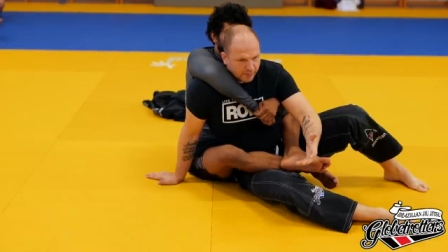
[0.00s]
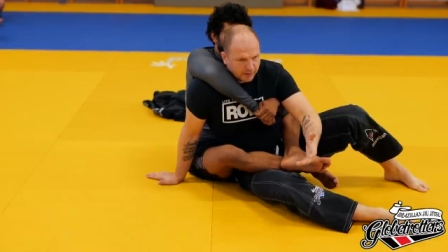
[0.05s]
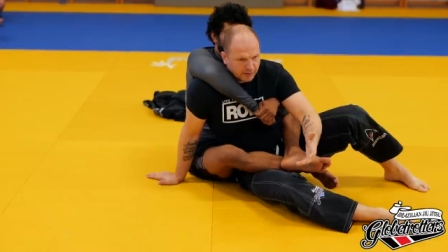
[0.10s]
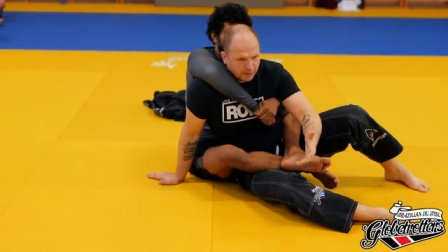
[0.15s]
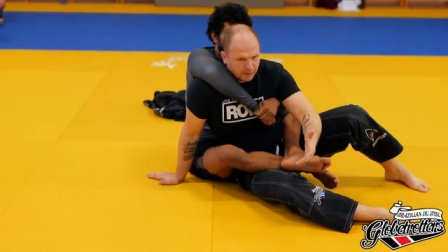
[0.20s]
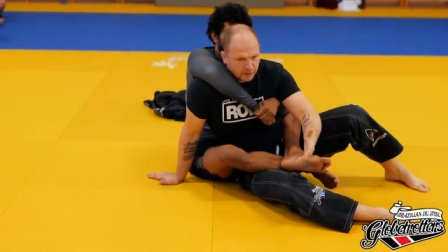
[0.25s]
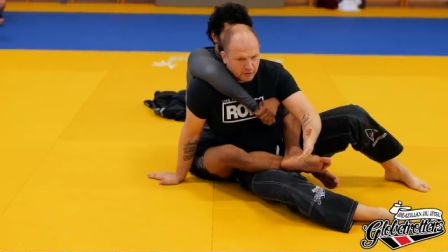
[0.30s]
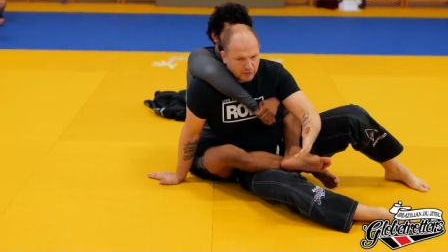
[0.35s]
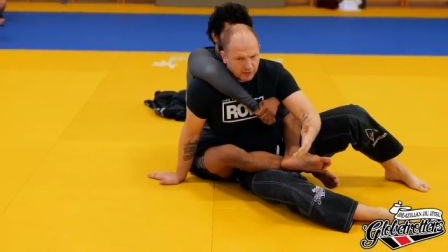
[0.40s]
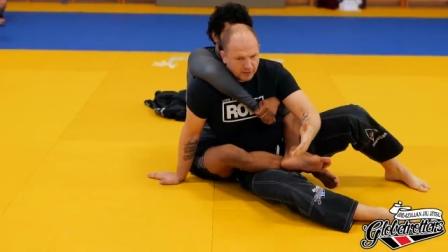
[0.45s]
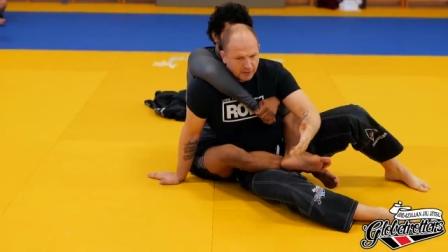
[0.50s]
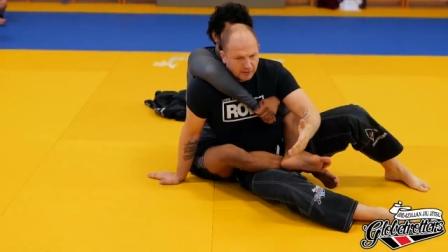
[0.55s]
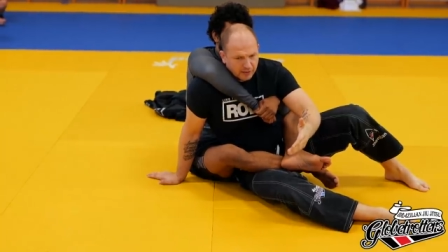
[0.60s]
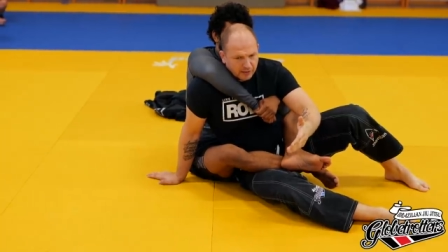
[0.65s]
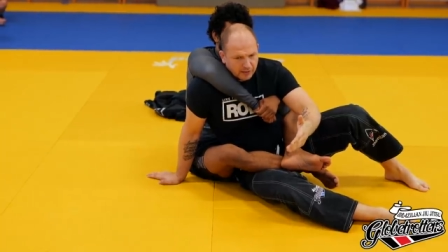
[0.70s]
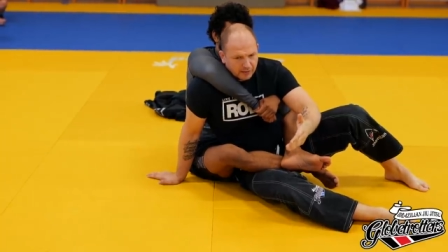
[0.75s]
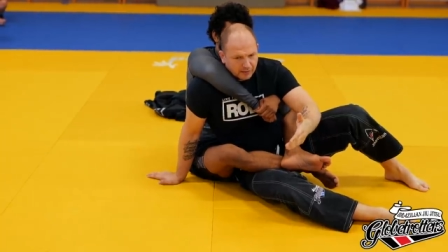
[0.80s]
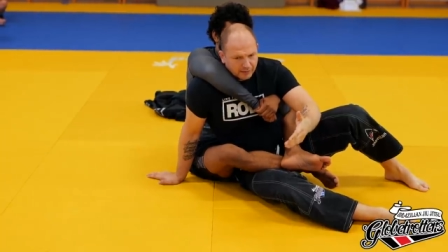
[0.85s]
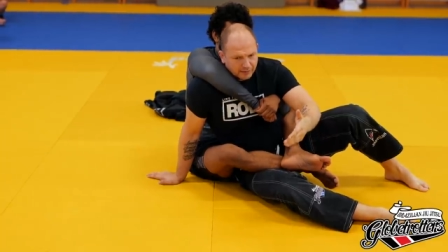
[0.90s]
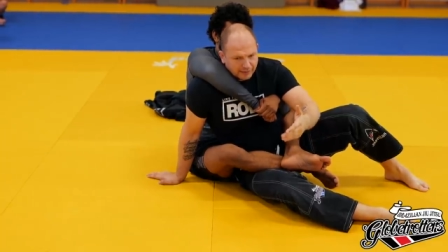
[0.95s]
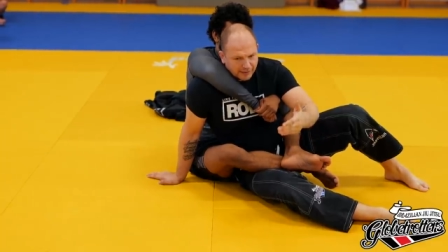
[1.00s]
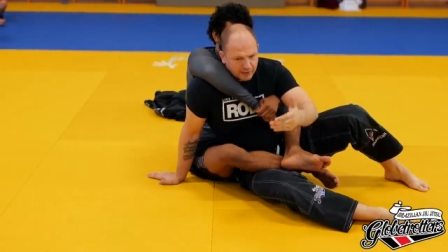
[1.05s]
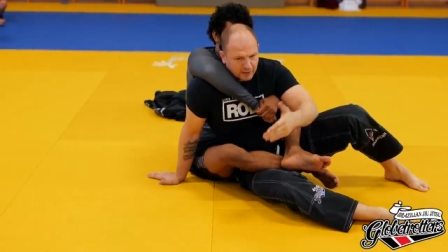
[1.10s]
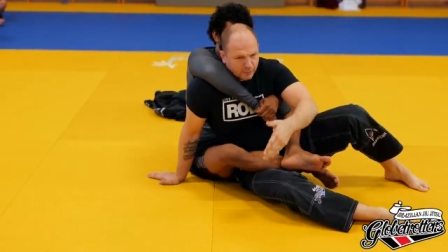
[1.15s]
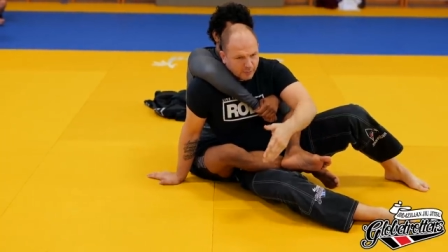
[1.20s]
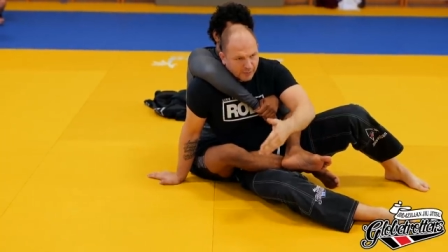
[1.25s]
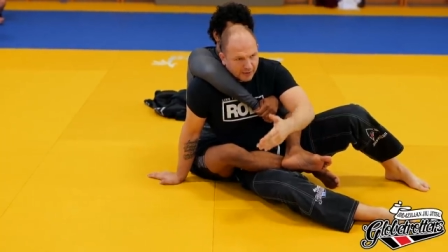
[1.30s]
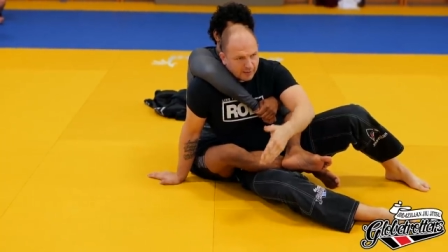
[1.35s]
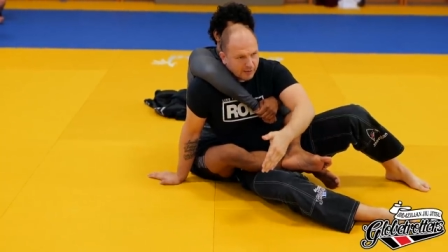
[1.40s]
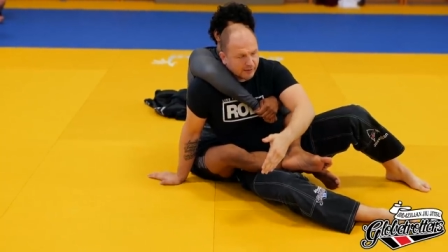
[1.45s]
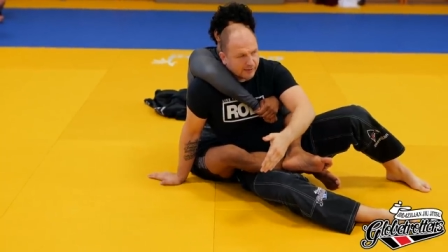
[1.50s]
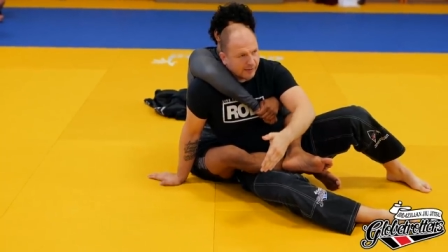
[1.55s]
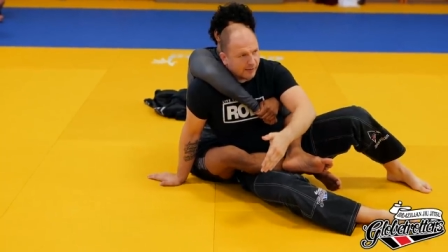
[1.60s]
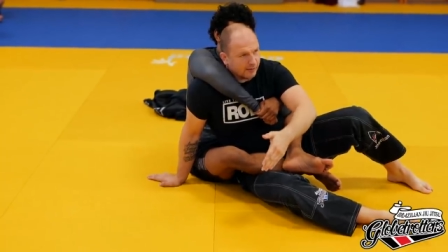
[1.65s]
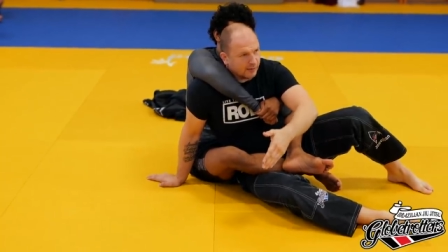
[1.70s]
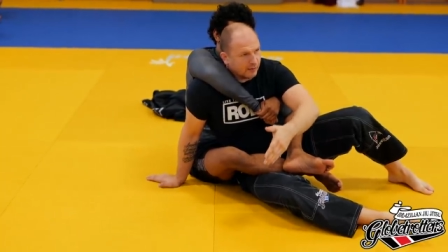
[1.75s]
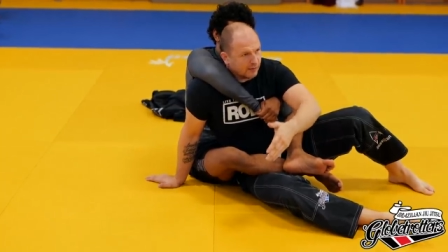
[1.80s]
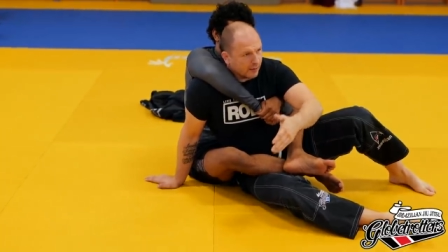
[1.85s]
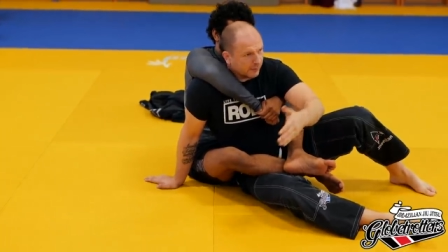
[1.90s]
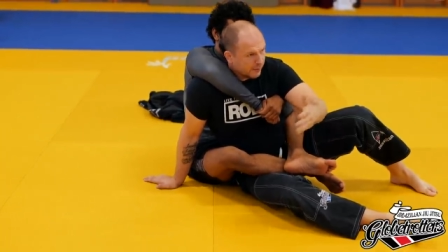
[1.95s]
because that's better
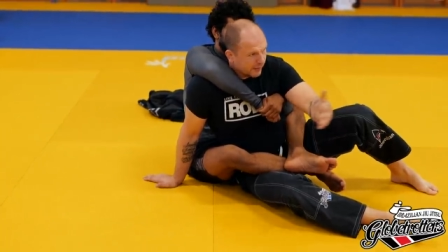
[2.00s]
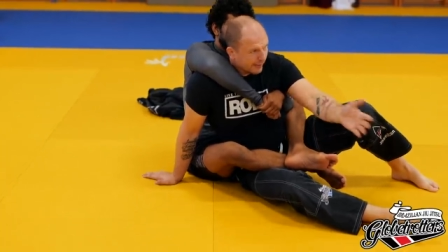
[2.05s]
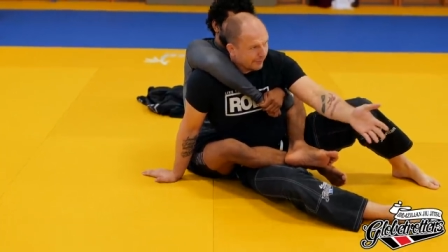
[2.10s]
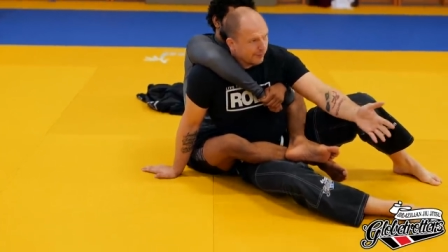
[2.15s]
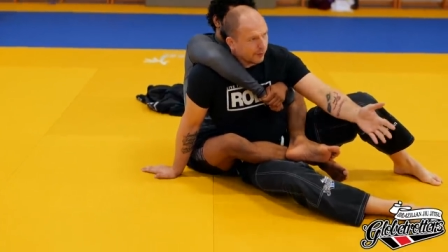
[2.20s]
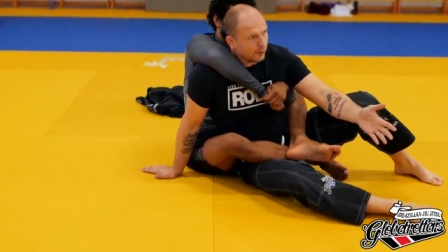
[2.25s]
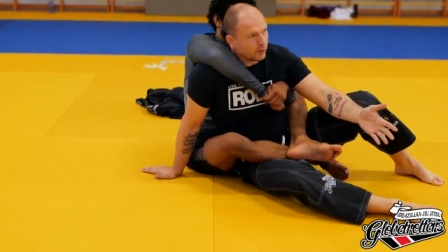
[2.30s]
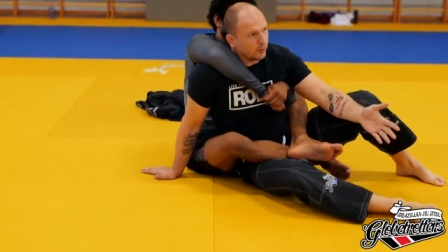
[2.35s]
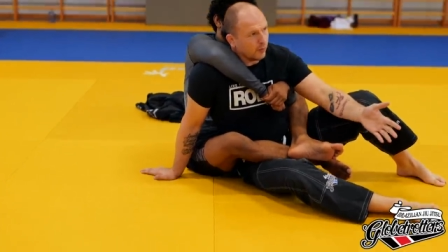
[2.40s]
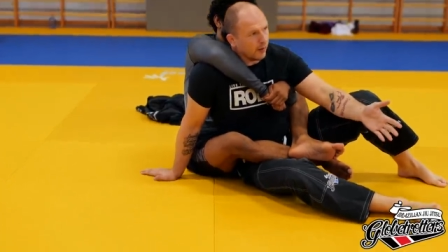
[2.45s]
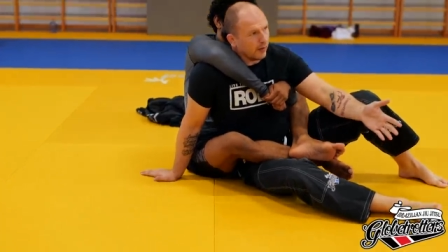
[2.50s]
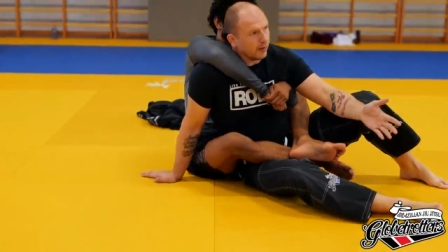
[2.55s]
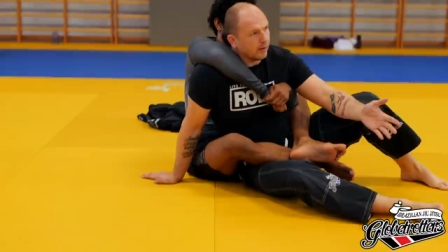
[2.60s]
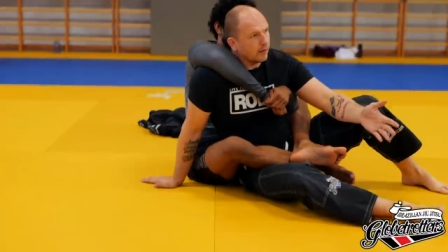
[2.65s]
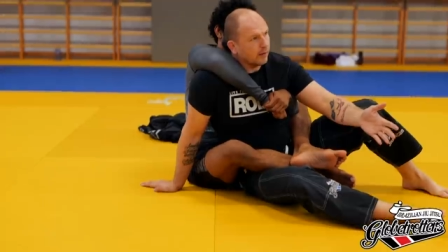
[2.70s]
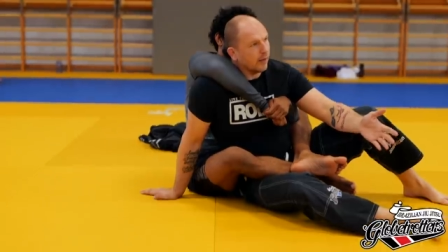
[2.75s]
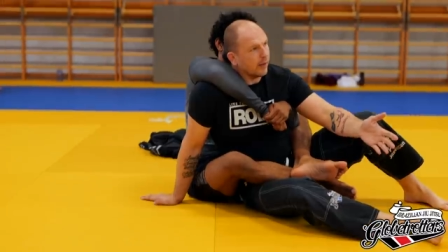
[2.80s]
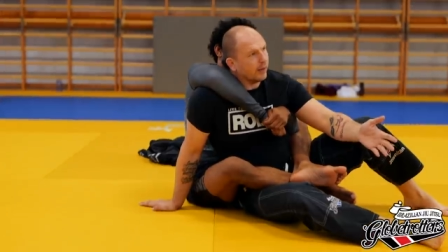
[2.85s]
than the previous one.